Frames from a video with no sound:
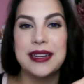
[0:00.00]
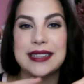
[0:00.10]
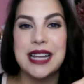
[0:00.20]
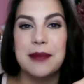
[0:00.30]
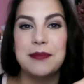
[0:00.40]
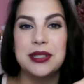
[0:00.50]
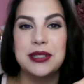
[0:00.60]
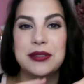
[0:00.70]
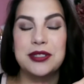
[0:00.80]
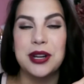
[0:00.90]
except
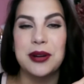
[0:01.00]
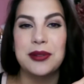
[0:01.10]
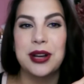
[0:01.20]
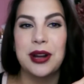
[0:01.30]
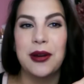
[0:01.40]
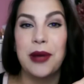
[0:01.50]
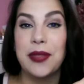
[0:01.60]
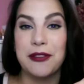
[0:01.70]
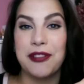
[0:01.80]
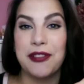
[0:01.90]
you don't know when
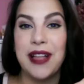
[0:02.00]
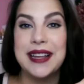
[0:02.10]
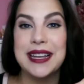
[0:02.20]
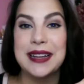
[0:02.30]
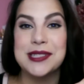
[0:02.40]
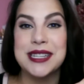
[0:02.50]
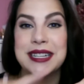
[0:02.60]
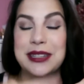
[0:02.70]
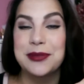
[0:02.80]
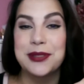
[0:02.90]
their flight comes in
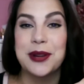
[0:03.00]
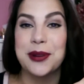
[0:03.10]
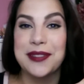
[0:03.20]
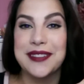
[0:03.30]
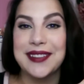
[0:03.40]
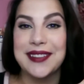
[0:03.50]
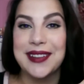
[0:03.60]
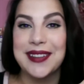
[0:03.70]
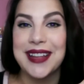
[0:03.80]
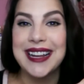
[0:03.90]
and you don't know what they
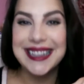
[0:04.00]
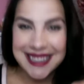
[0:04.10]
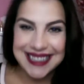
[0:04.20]
look like.